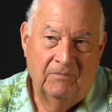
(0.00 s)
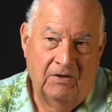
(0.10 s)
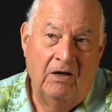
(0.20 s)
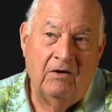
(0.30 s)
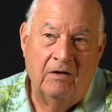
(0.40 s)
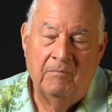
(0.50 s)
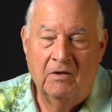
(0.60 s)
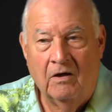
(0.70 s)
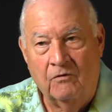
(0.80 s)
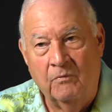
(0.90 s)
Karen
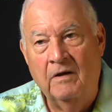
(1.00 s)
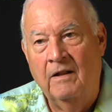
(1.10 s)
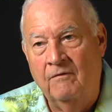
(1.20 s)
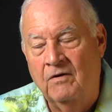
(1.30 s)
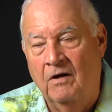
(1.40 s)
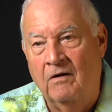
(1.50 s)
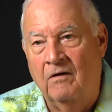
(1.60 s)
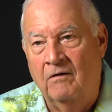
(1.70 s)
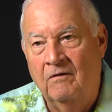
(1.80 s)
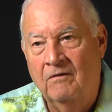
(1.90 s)
because we didn't have Karen